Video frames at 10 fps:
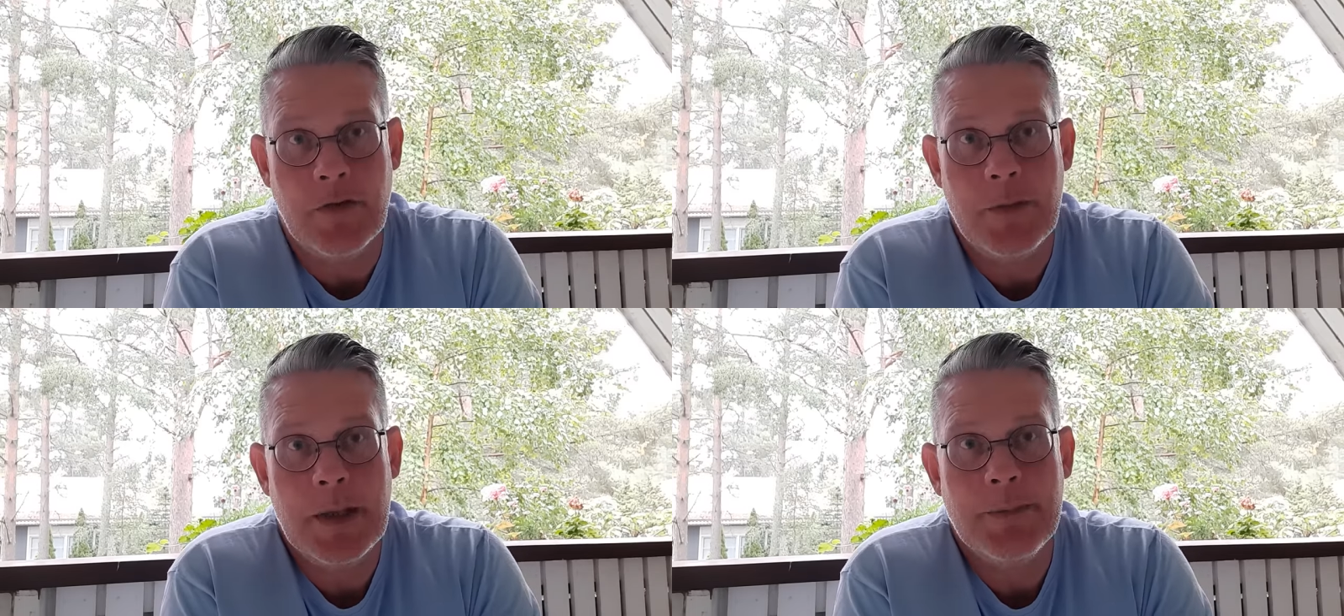
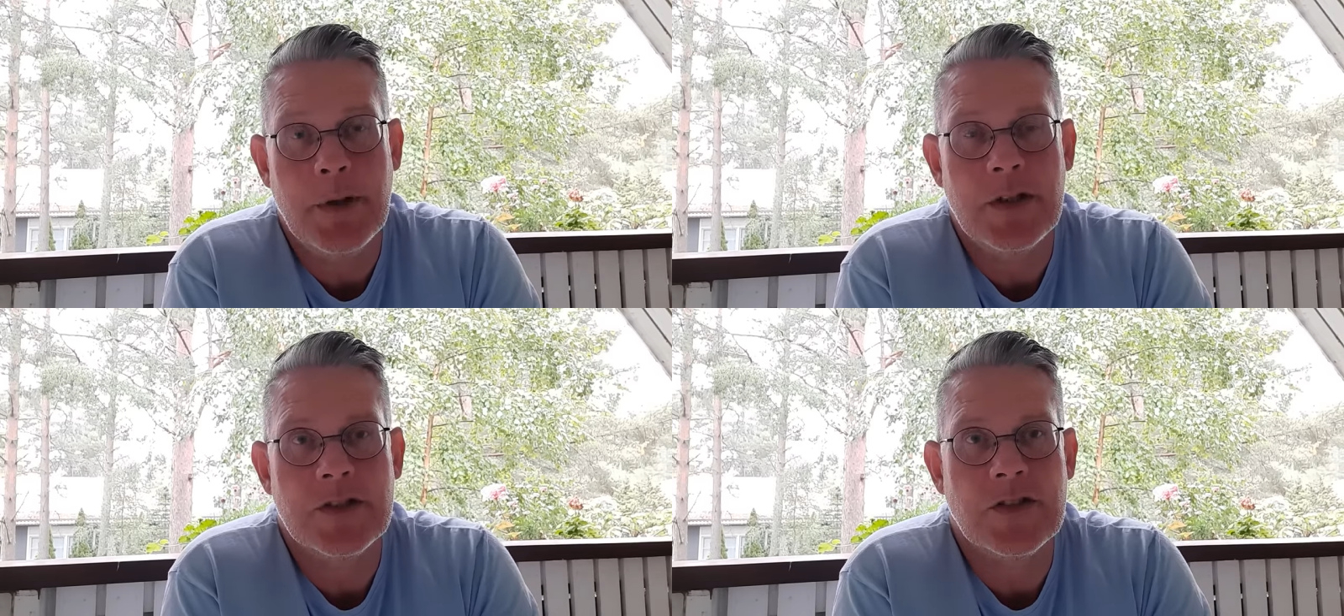for me
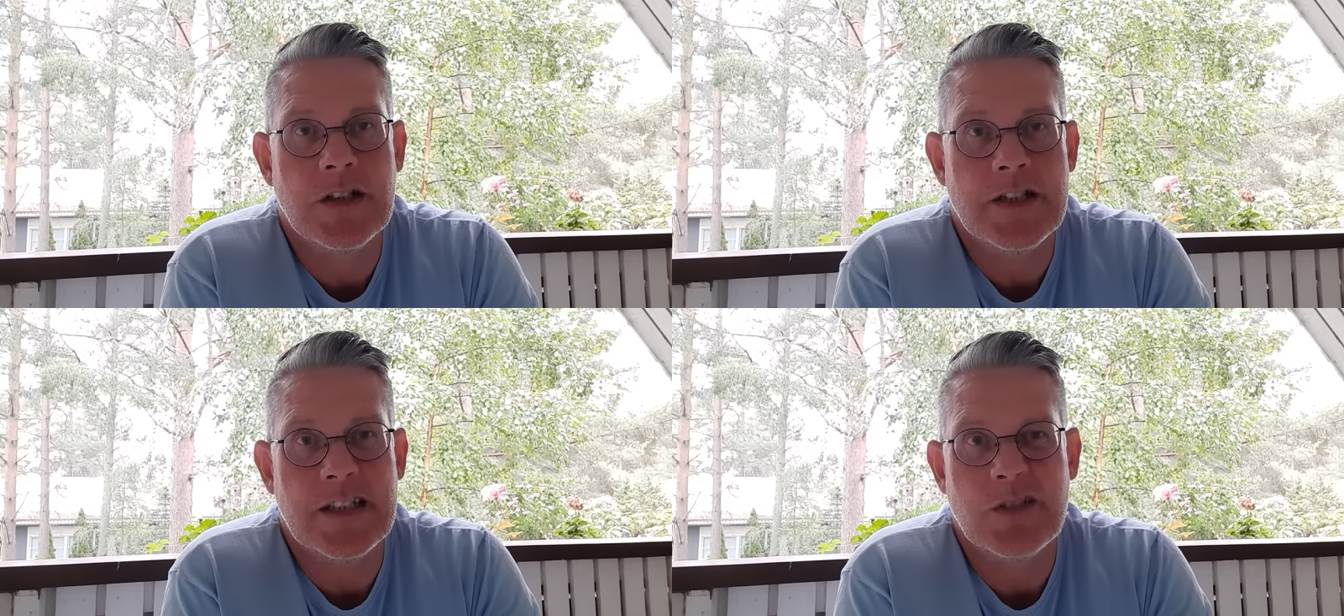
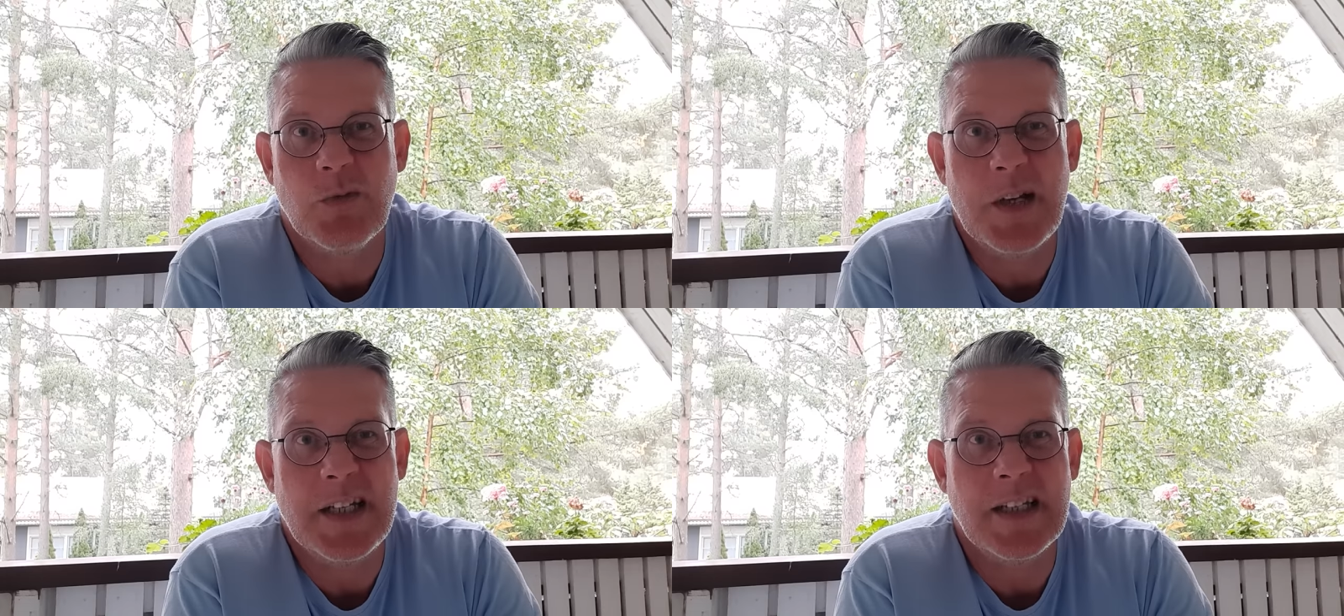personally this
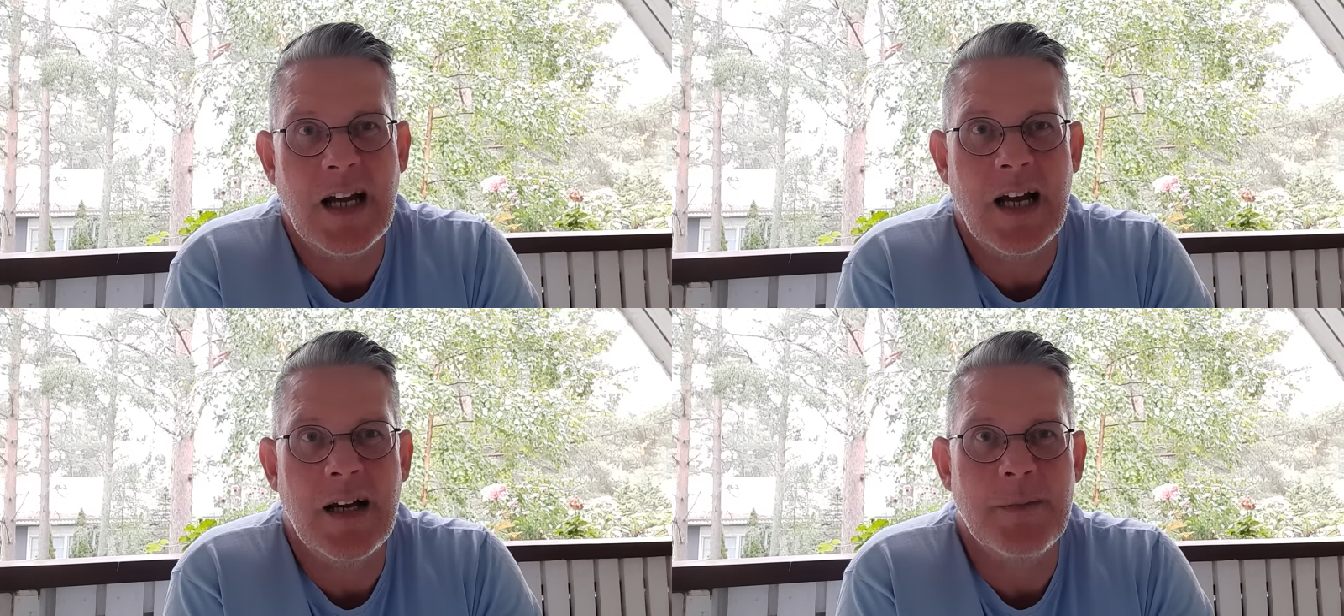week,
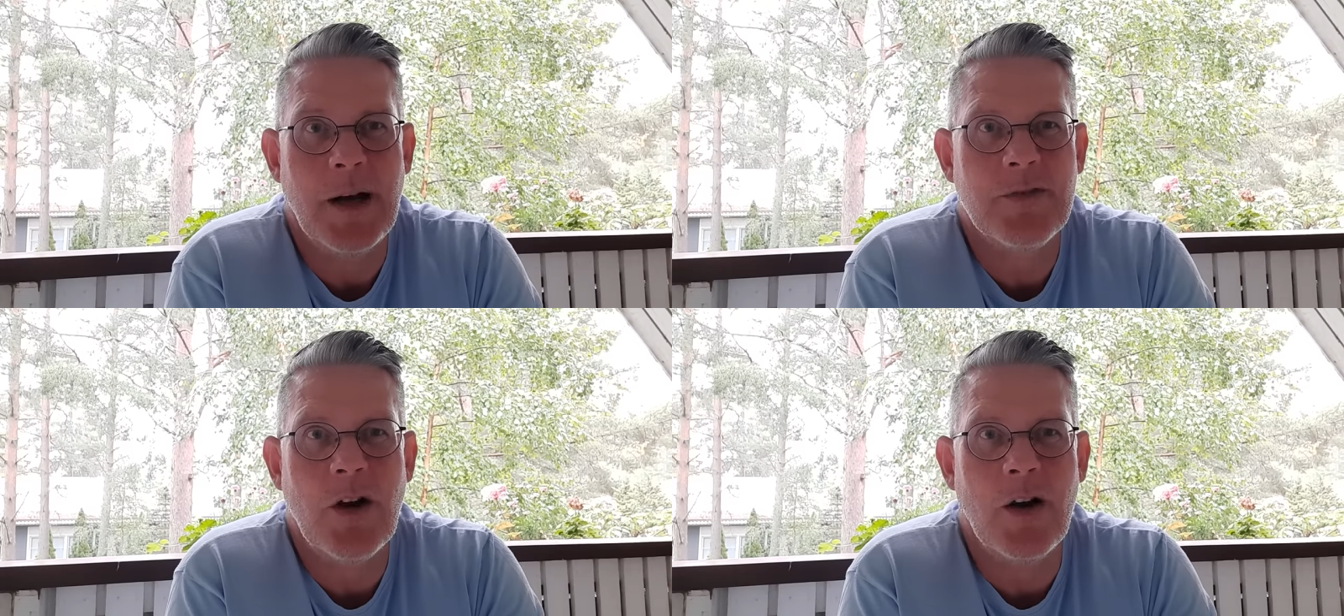
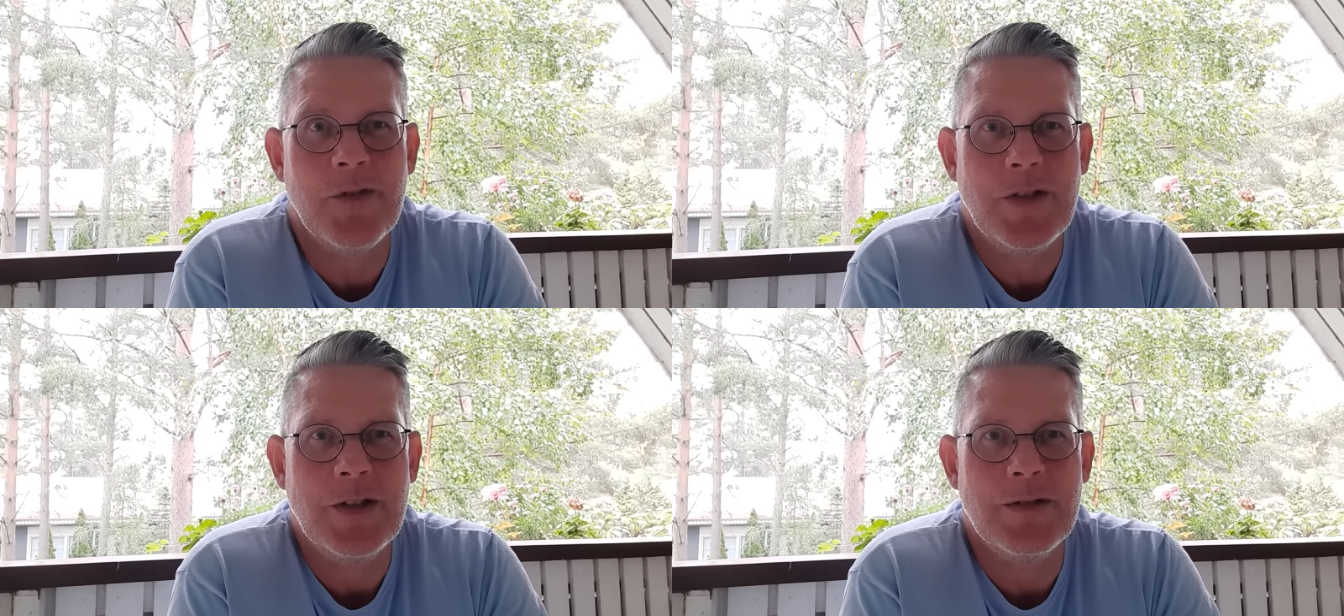I've got a
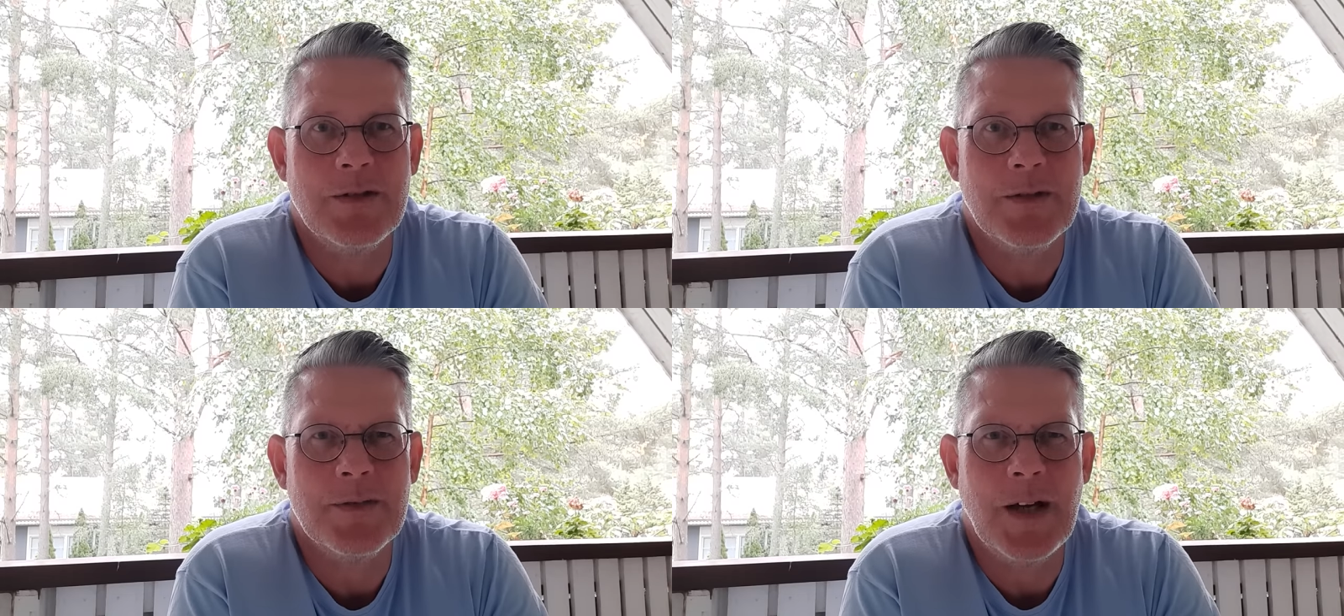few